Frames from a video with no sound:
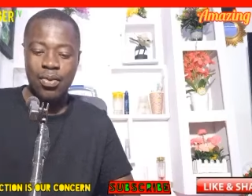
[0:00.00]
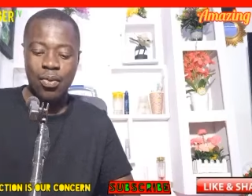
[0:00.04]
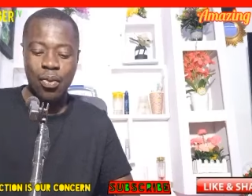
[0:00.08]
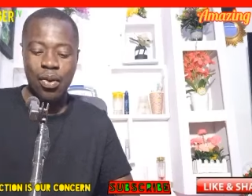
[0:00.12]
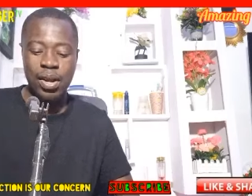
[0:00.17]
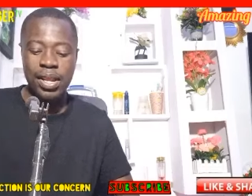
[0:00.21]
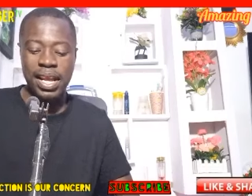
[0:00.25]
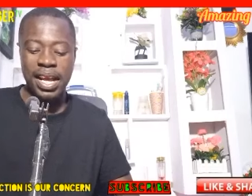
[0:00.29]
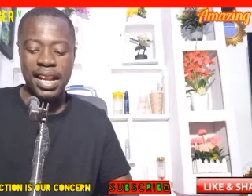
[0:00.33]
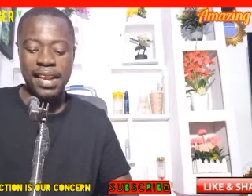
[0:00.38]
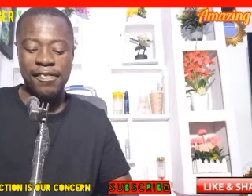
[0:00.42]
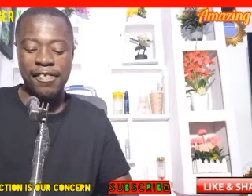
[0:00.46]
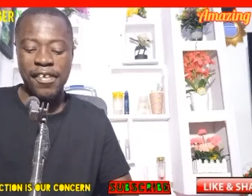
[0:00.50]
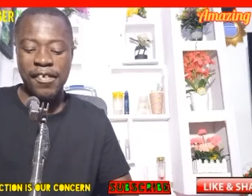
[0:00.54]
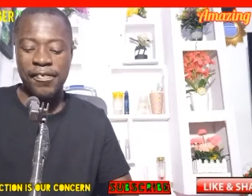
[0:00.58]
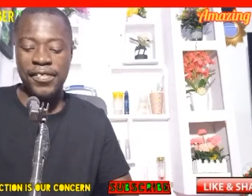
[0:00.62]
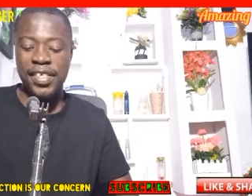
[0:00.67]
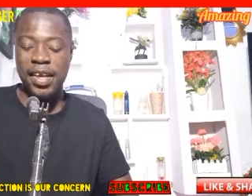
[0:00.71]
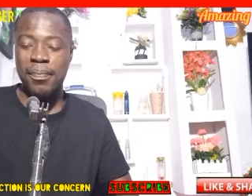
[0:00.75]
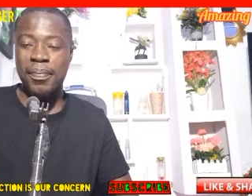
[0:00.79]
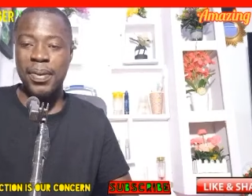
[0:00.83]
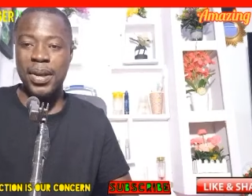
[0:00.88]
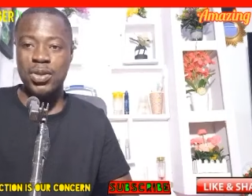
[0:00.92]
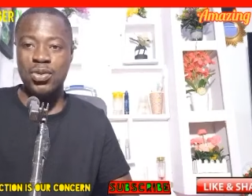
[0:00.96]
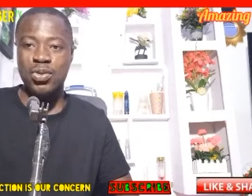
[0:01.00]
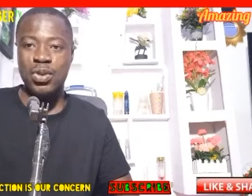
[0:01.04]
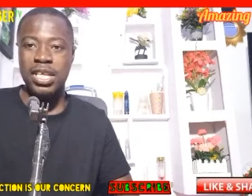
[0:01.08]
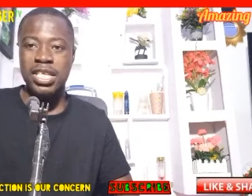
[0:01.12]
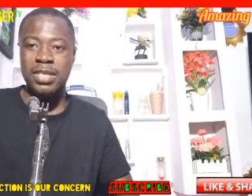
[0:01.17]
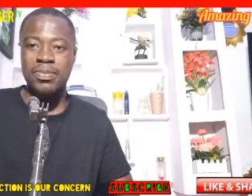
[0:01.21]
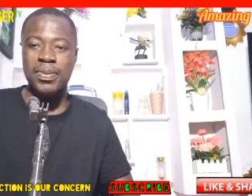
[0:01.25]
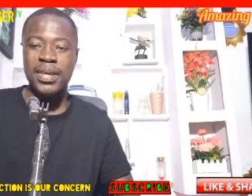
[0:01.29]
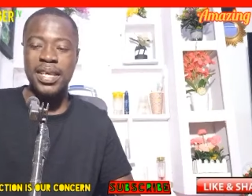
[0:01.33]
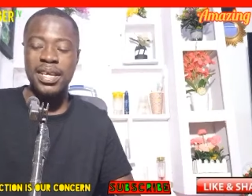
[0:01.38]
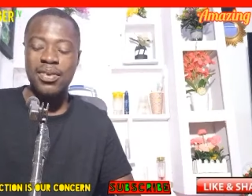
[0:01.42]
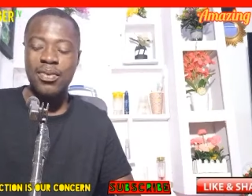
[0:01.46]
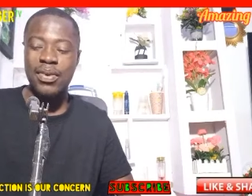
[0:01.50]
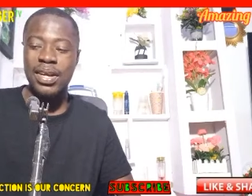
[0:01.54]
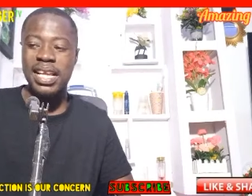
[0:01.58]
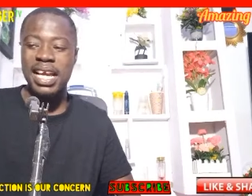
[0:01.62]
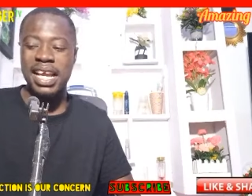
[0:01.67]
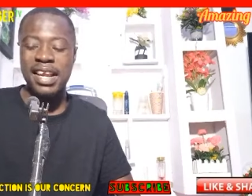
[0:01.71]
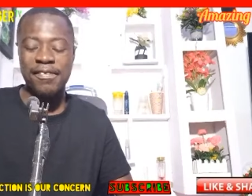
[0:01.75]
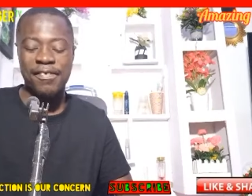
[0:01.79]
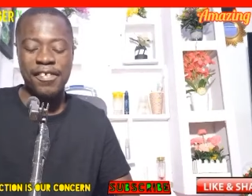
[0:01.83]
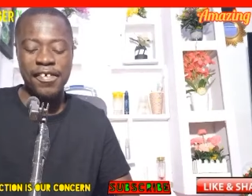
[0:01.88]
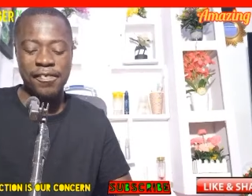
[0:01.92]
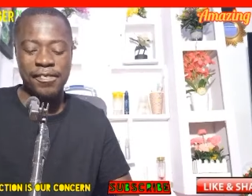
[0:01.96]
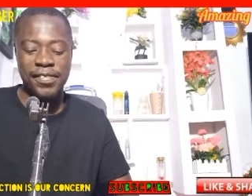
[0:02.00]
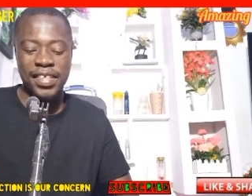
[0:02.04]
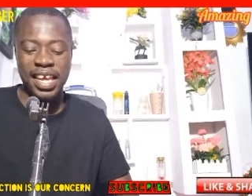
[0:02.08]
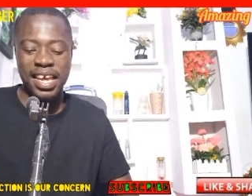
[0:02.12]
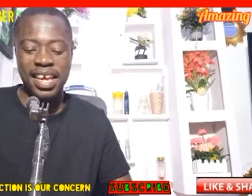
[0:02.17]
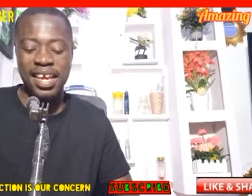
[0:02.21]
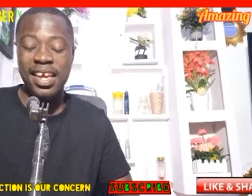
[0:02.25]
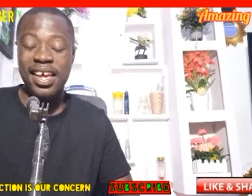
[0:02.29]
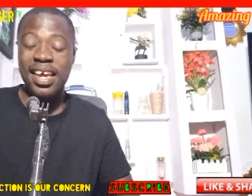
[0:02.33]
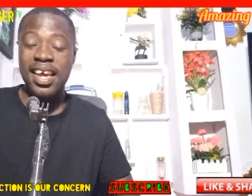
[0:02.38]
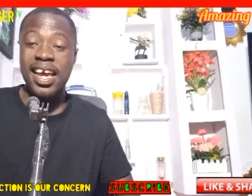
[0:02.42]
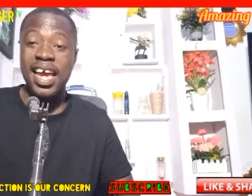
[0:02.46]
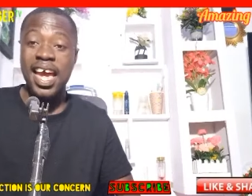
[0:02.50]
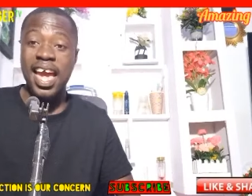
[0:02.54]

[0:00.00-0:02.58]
When you fifty pesos be, when you fifty,